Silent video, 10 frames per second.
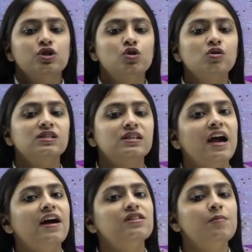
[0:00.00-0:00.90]
To
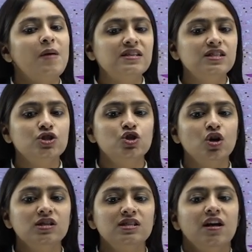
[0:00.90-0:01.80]
scare the
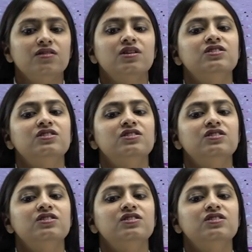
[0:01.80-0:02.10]
passengers, the